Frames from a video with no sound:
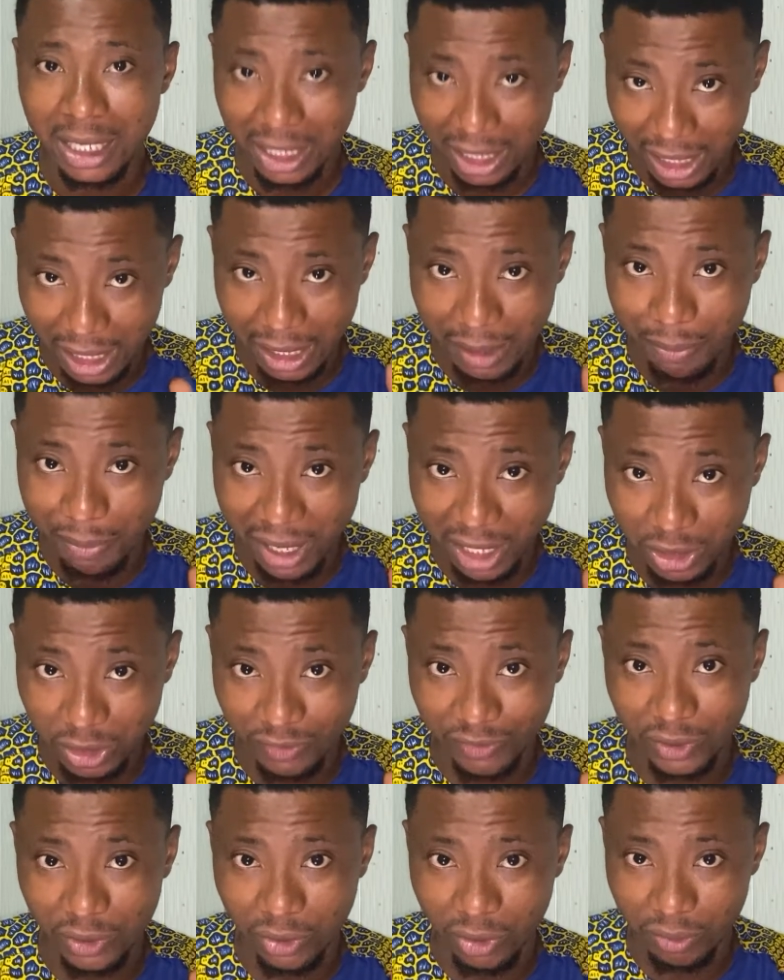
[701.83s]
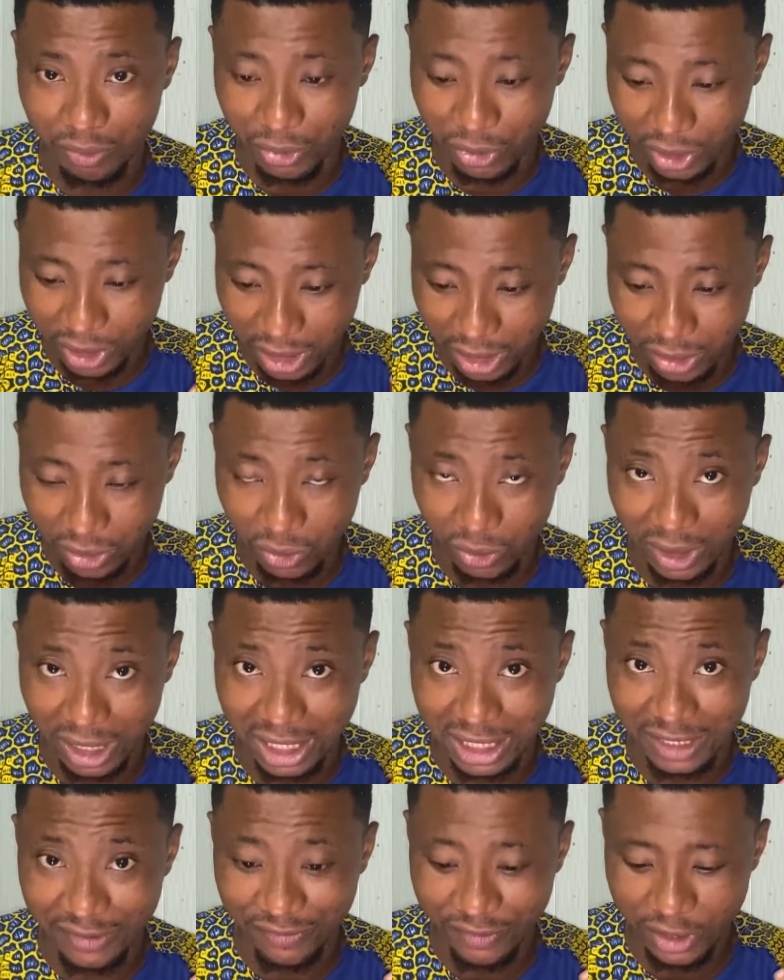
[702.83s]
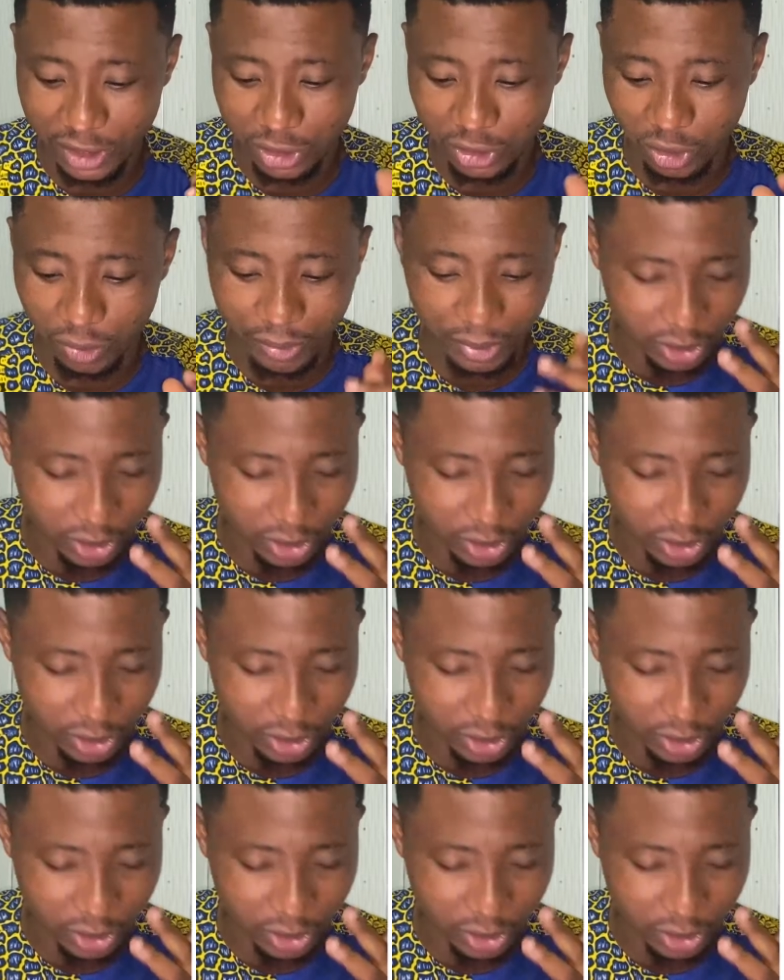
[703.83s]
a part of the computer. So that's the first topic.